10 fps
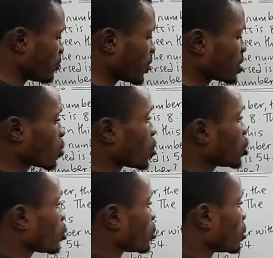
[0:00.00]
the first
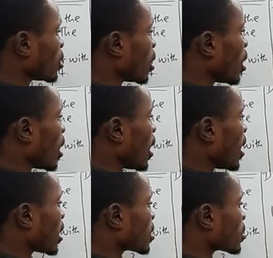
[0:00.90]
equation,
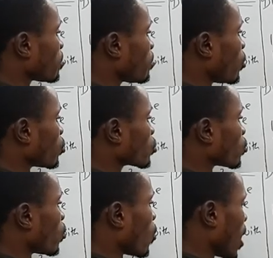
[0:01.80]
x
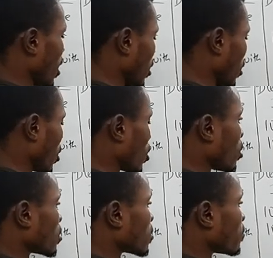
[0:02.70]
plus y
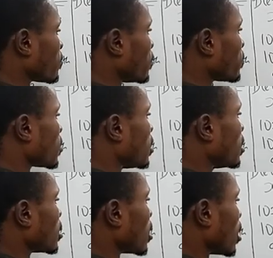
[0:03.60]
equals
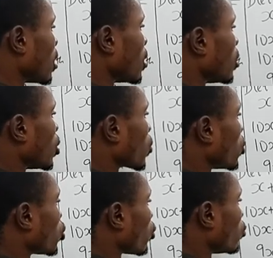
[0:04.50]
15,
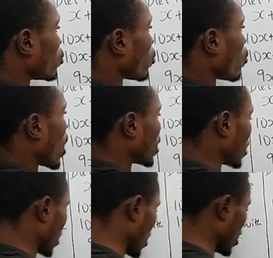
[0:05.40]
equation
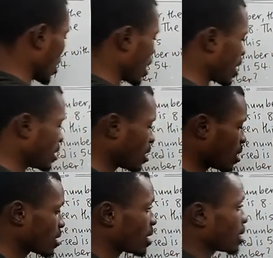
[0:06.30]
1, and
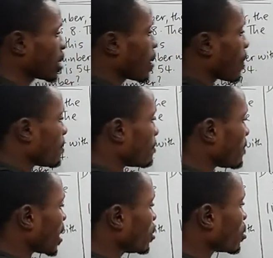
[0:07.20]
the other,
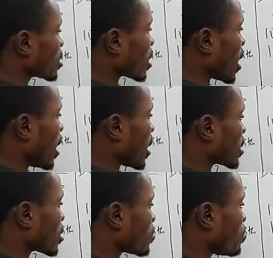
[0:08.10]
minus
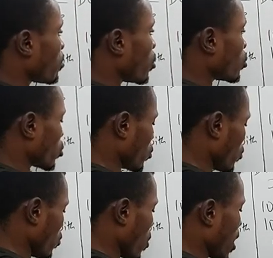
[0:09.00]
x plus
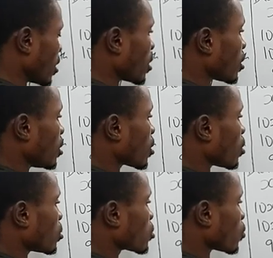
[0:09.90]
y
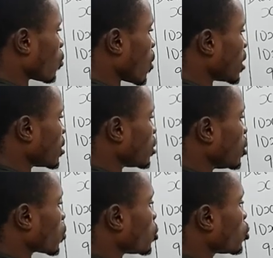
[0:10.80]
equals 1,
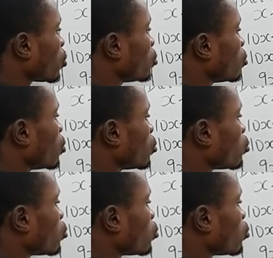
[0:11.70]
equation